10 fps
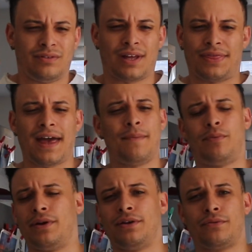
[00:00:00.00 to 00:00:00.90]
at that
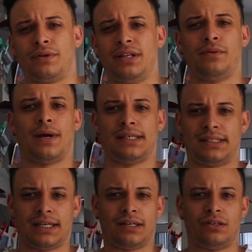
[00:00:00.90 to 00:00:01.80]
point you're really
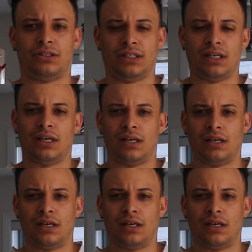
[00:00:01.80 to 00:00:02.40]
wasting energy.